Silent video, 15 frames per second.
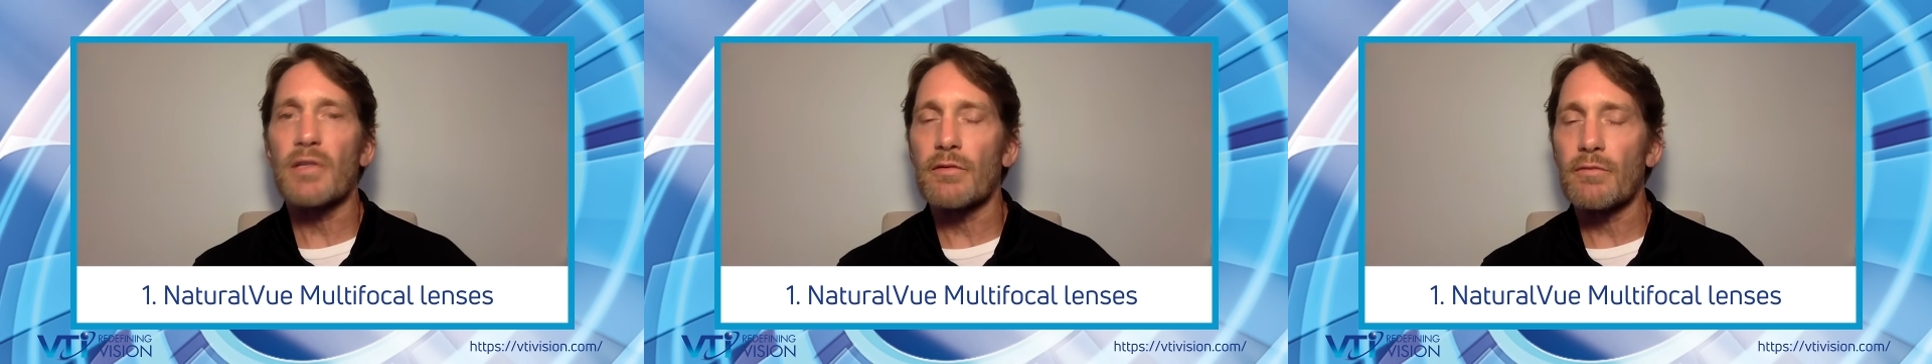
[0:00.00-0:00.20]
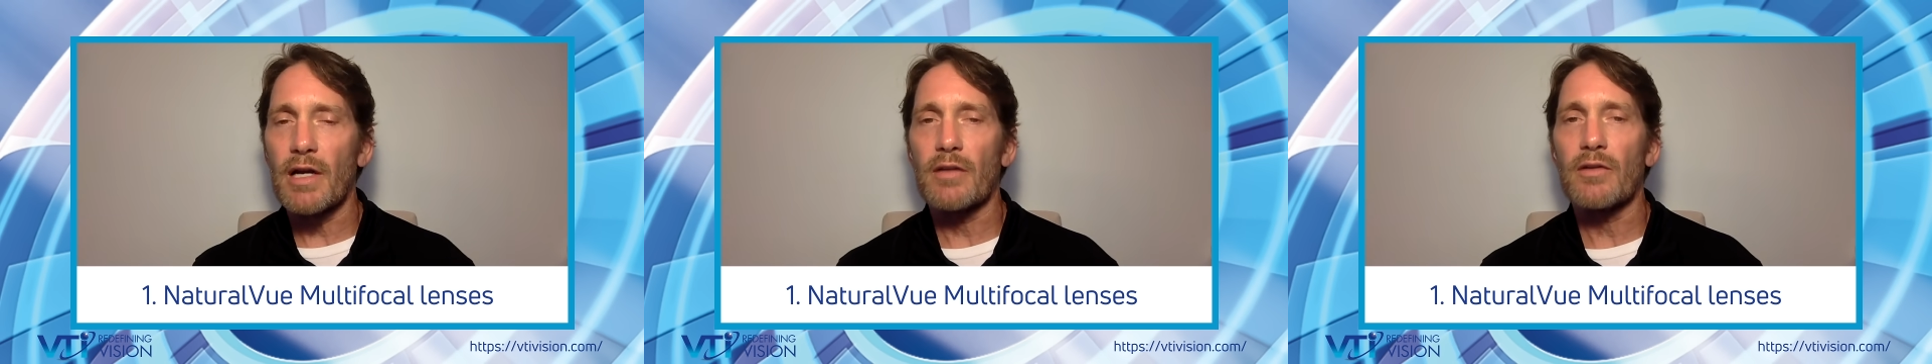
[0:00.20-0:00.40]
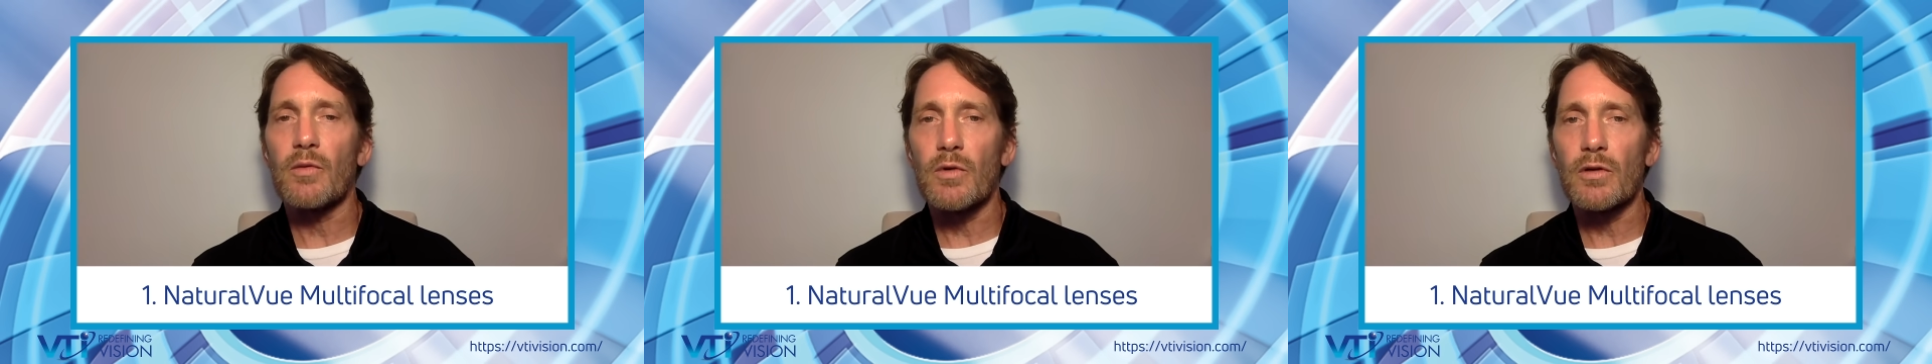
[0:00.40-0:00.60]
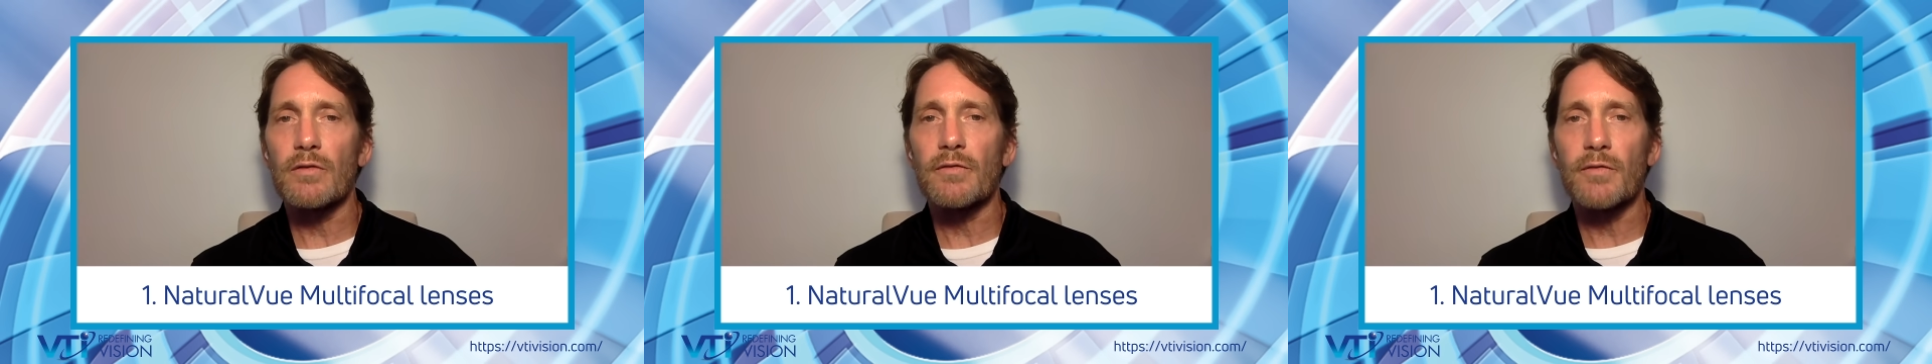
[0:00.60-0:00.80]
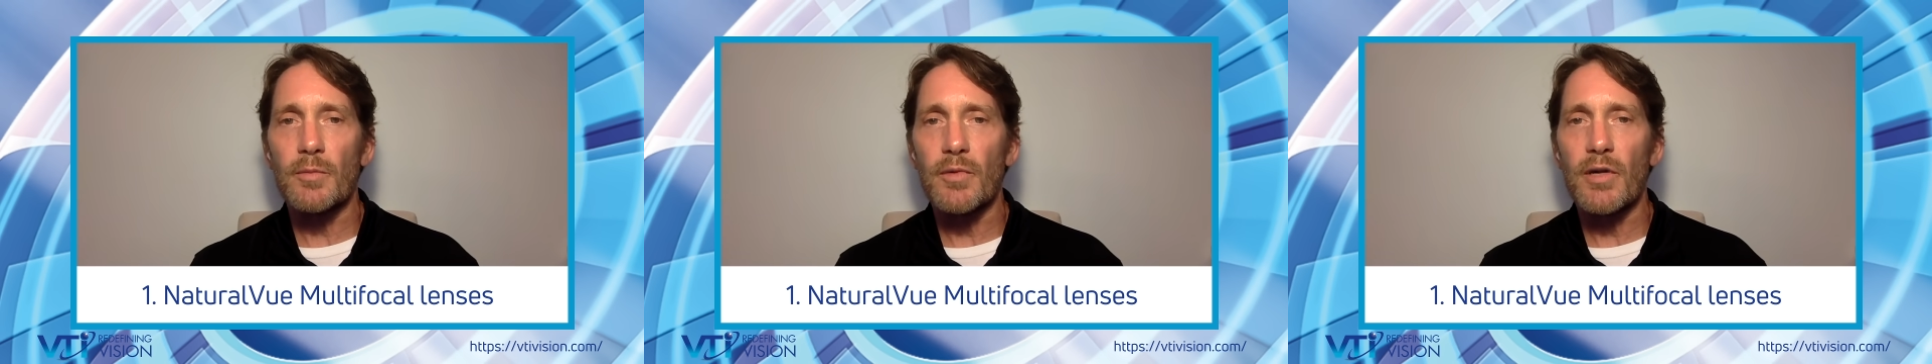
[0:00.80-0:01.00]
around the
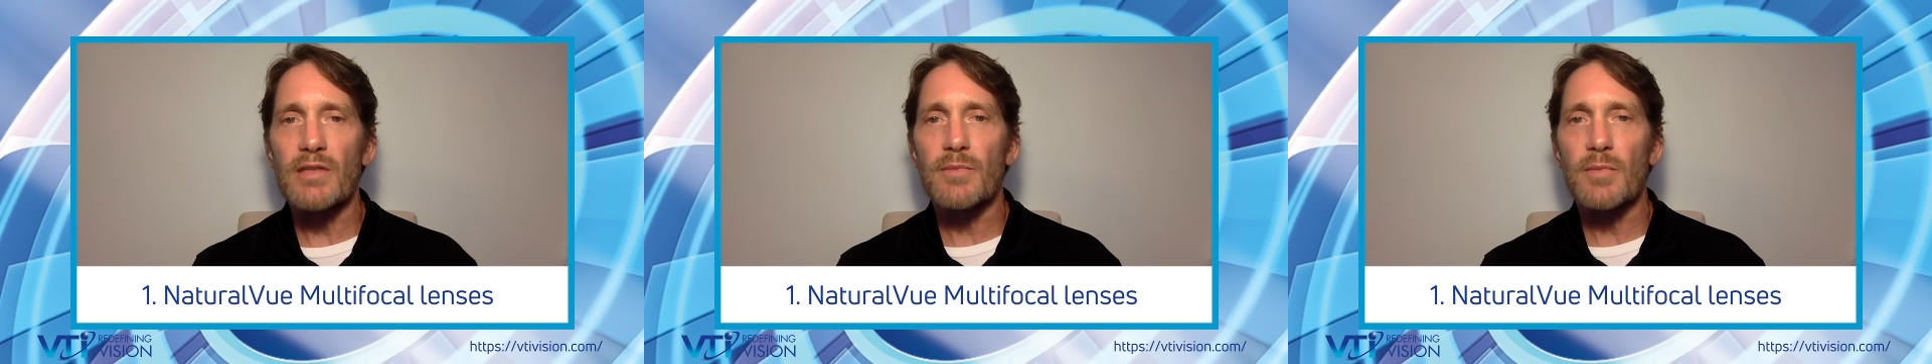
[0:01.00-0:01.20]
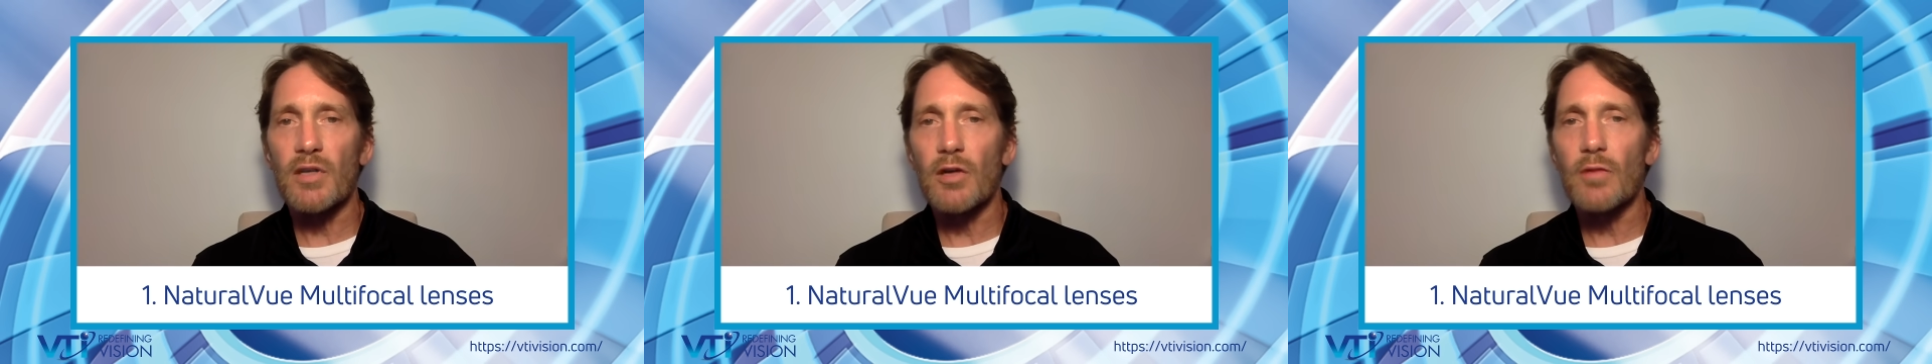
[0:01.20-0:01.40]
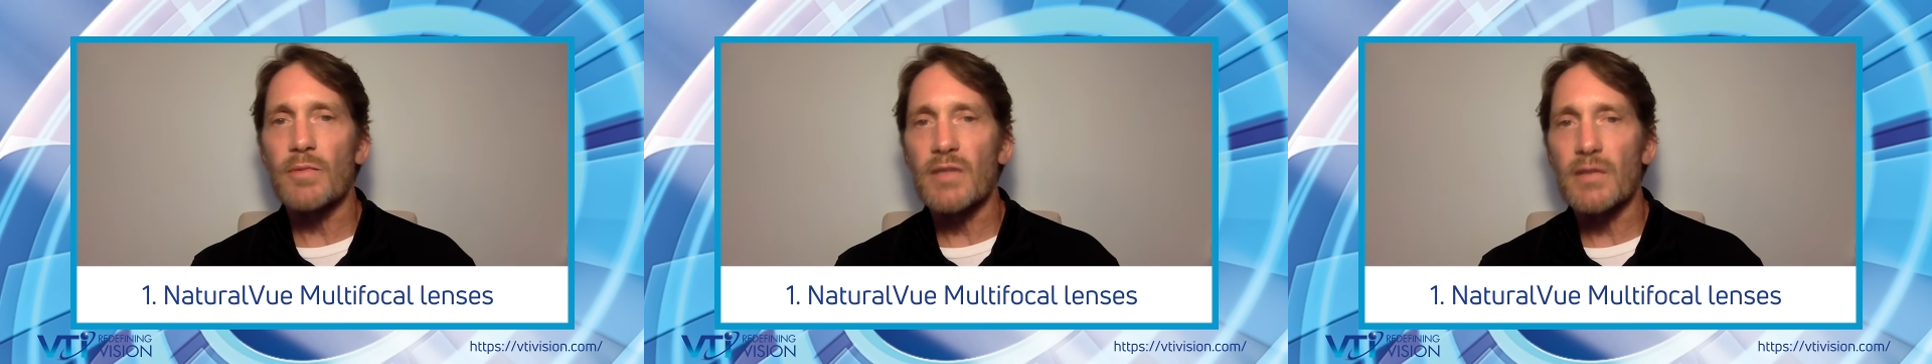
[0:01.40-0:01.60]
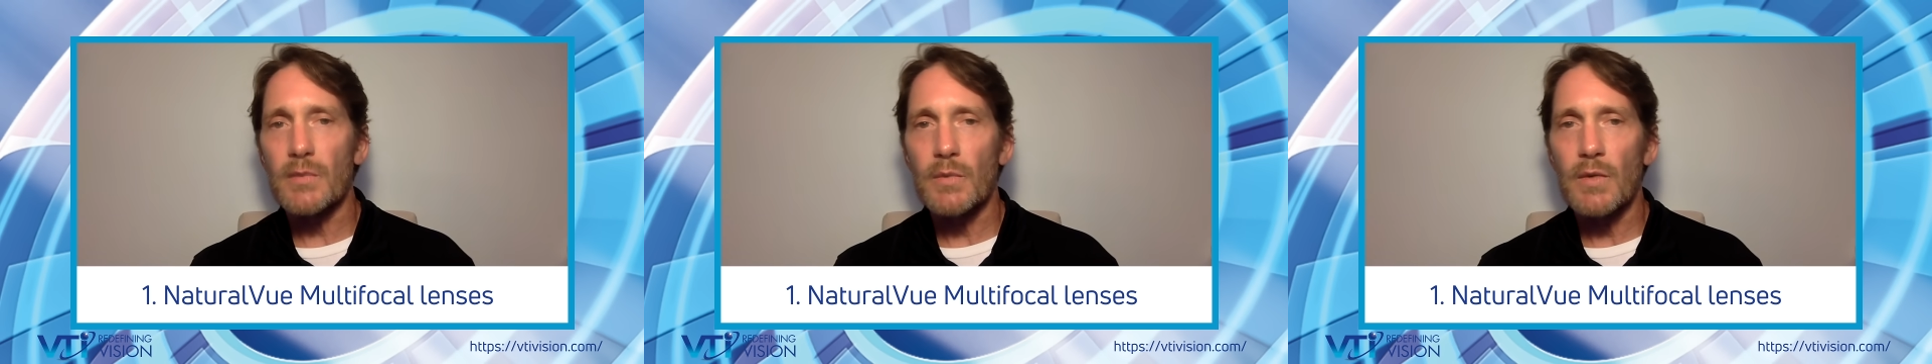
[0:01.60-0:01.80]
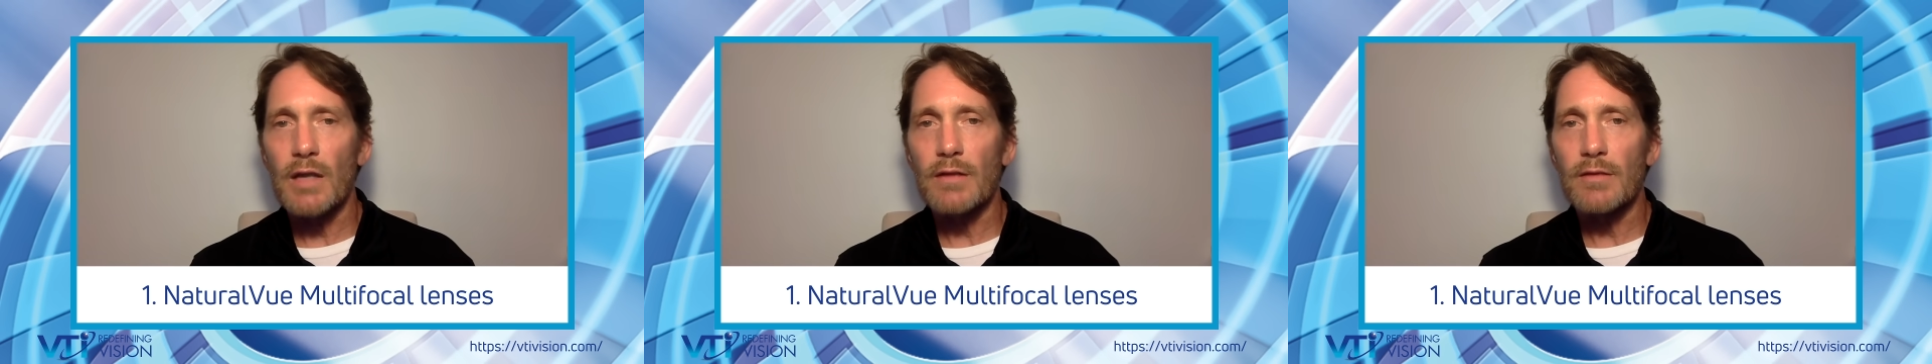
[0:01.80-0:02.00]
world for presbyopes
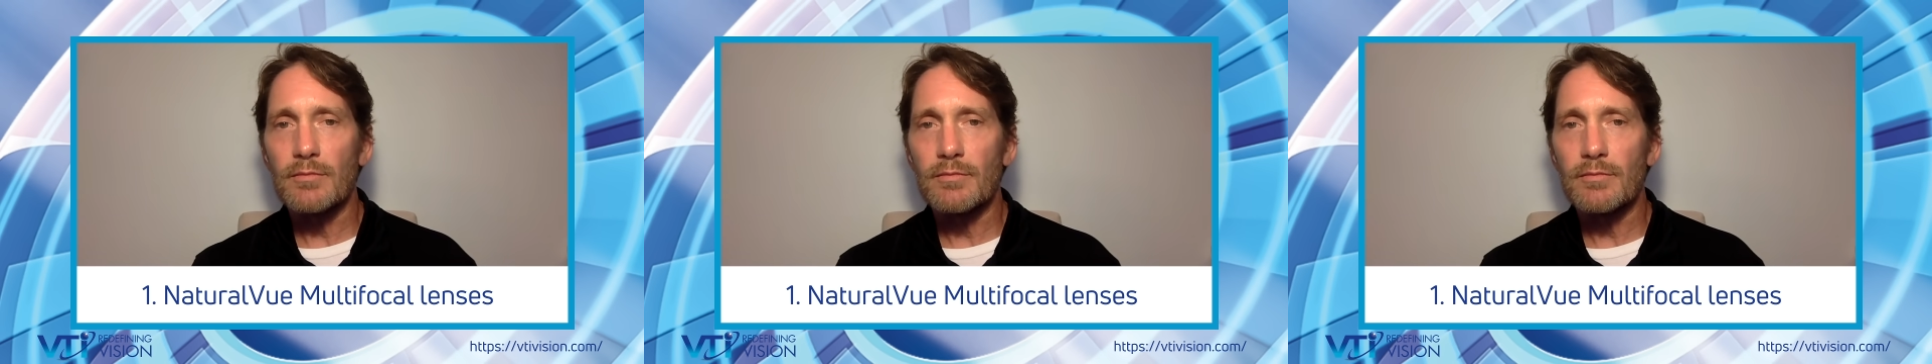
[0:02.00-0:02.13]
as well.